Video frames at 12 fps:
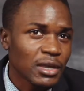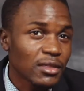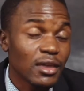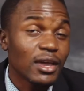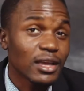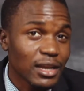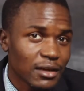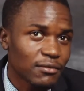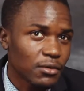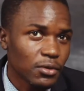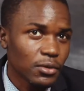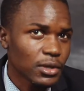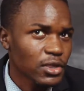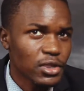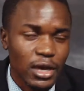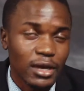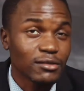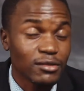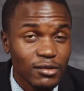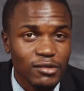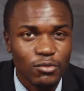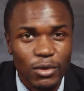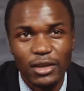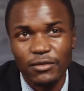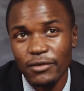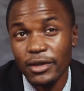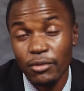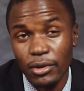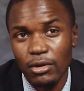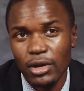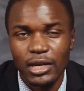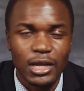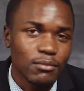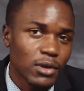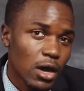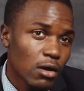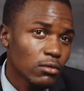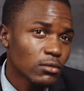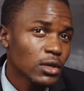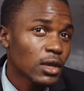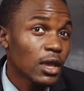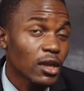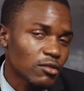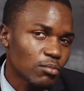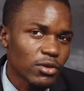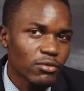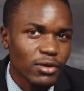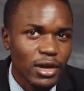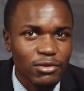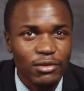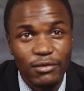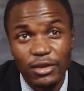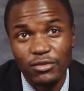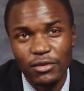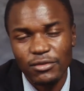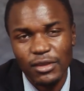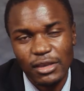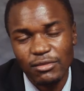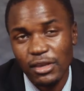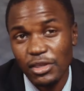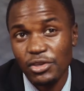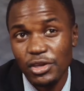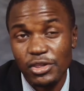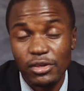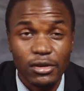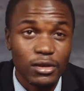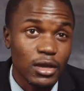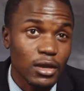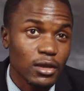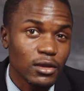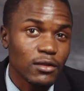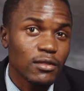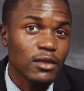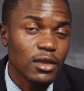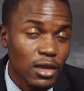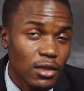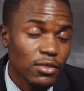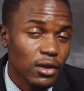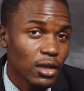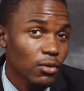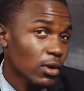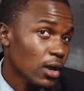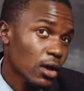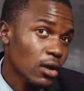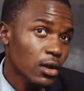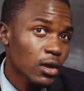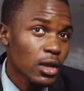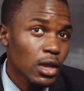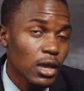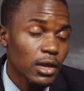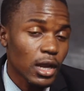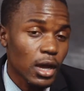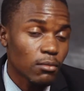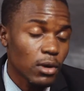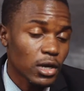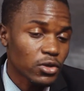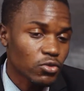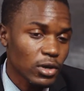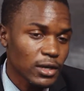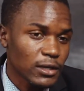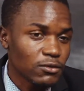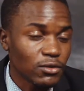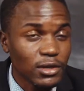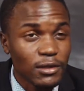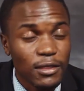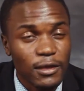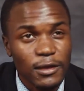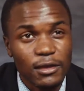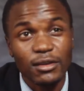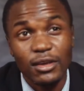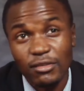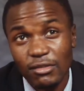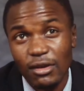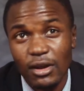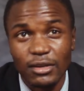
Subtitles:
the A-level, which I did quite very well, and I'm now at Bindra University of Science Education in the year 3, where and I'm actually doing the industrial